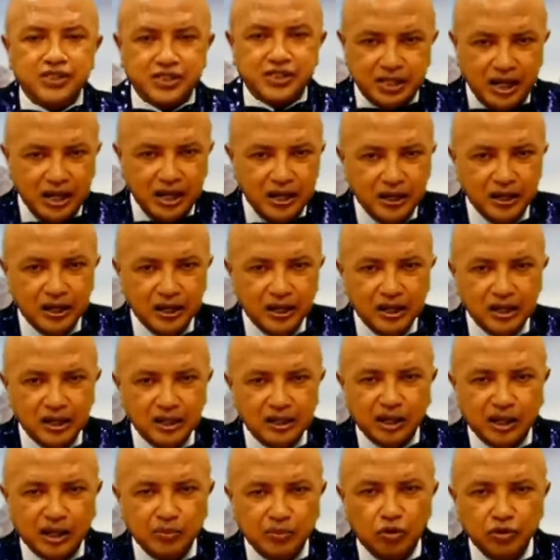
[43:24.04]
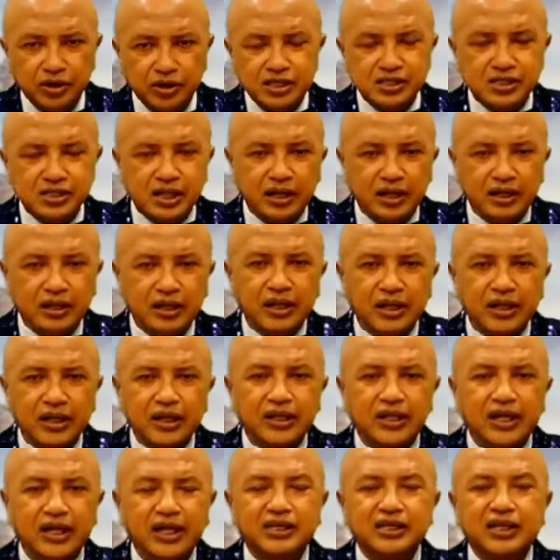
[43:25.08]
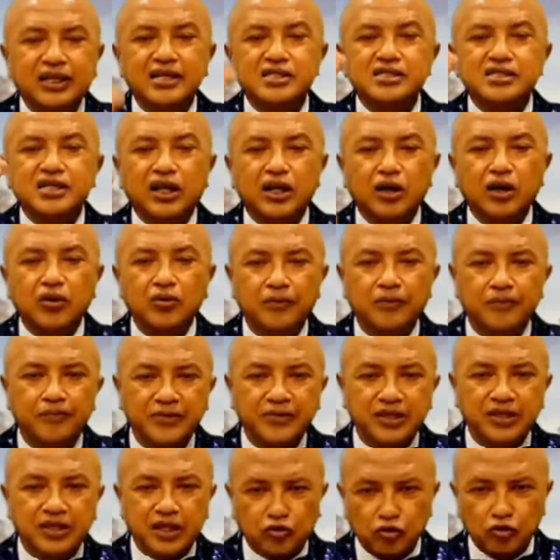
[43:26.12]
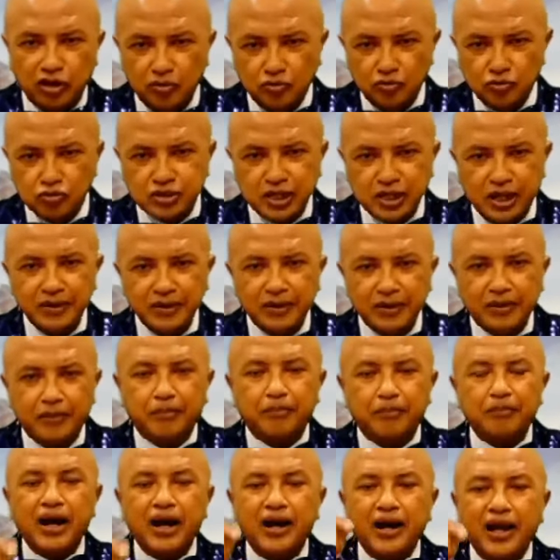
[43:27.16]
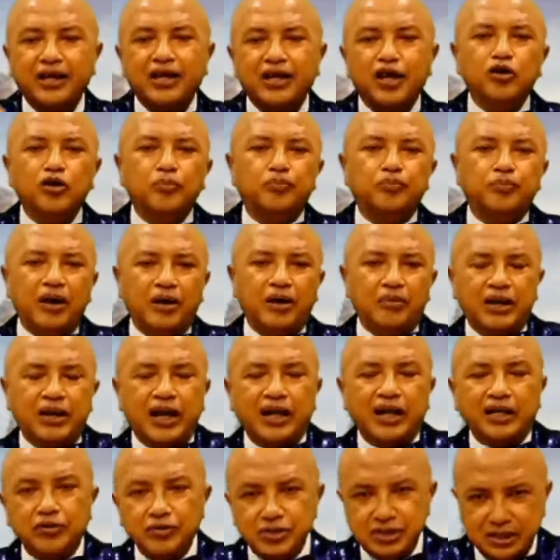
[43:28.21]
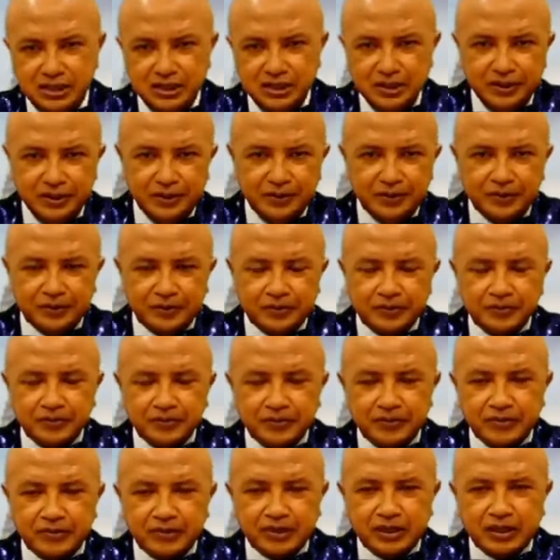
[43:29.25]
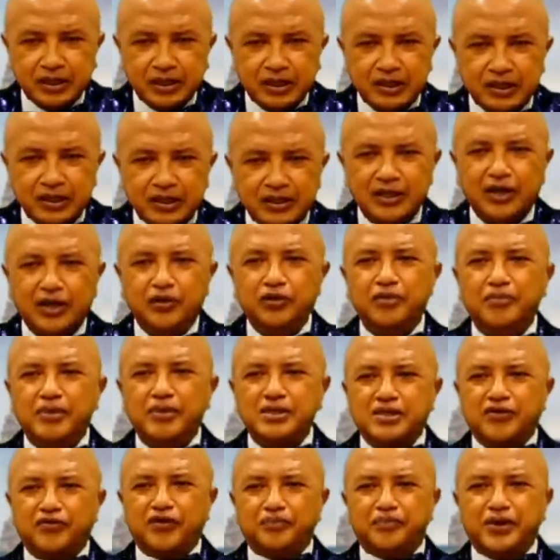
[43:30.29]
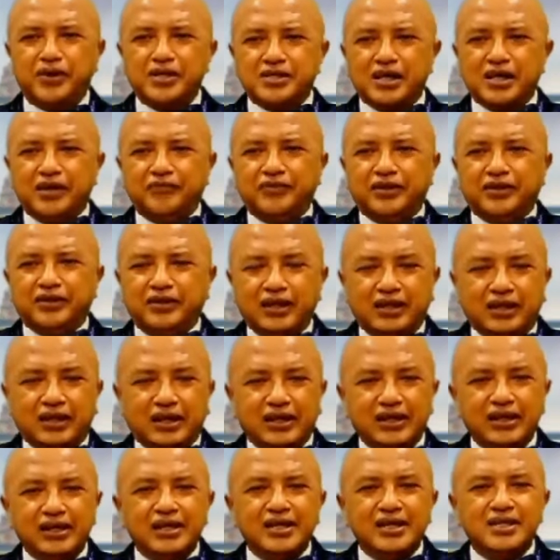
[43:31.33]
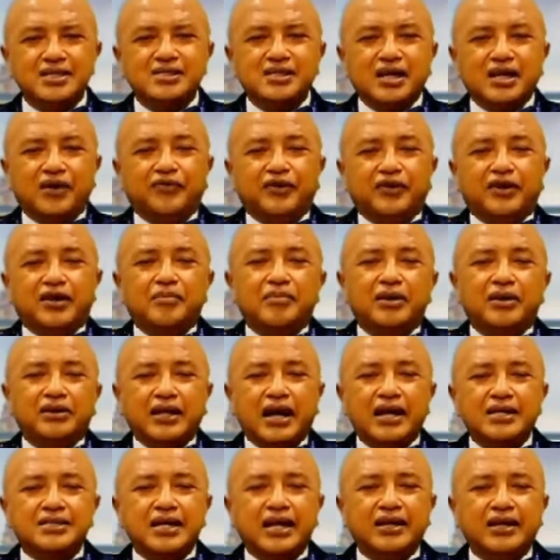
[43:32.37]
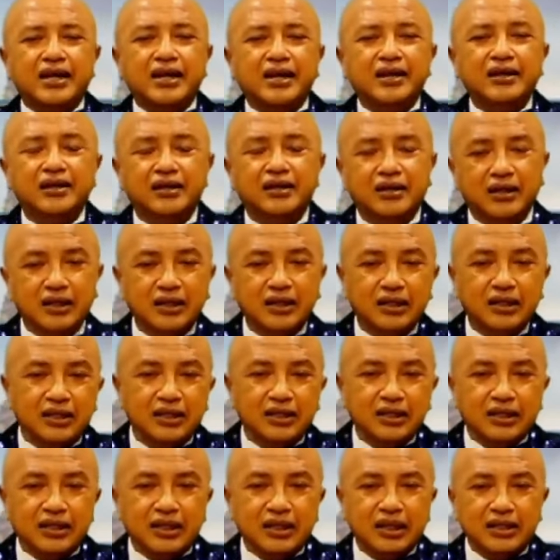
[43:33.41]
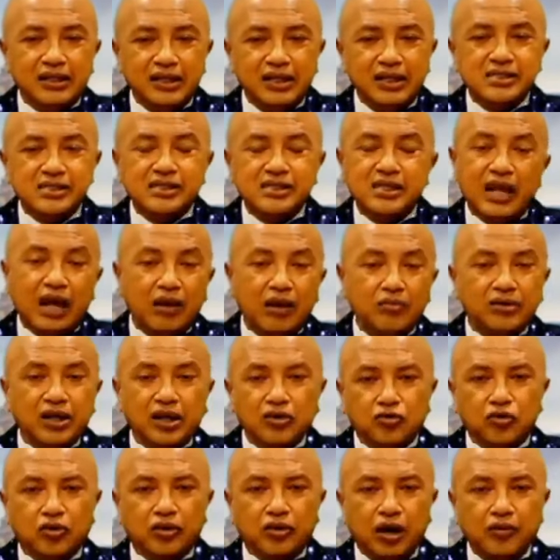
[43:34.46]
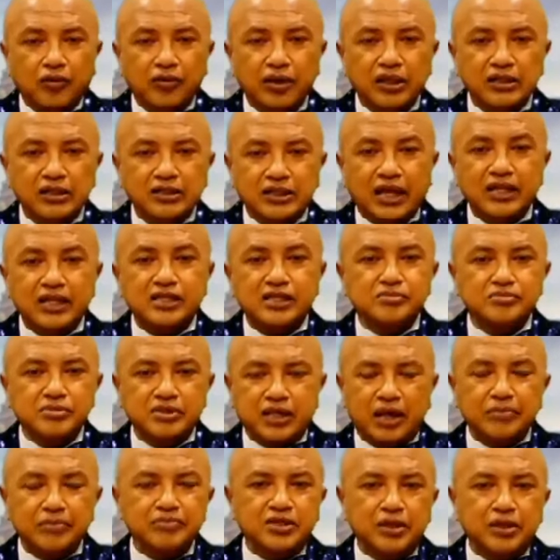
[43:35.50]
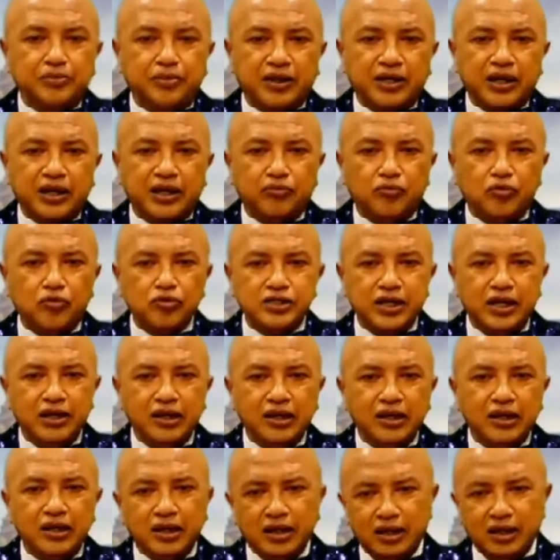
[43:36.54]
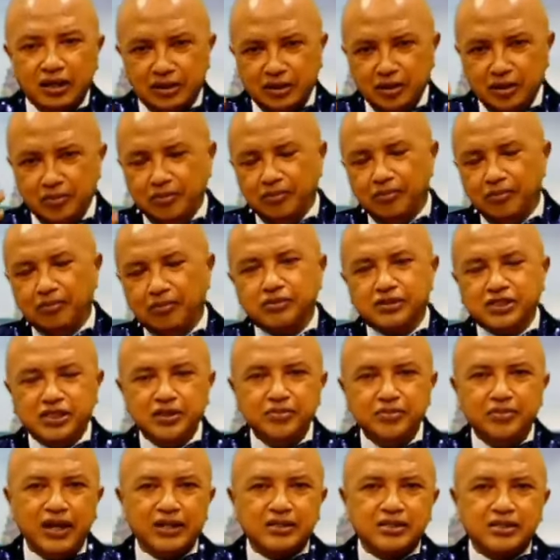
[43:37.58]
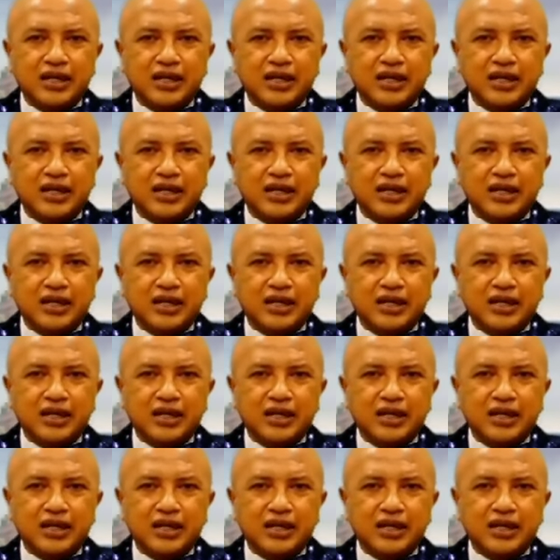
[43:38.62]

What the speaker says: Even Moses, they accept him. They call him Musa. They accept this prophet. It's obvious. Muslim cannot deny them. They cannot say we are denying, we are rejecting Musa.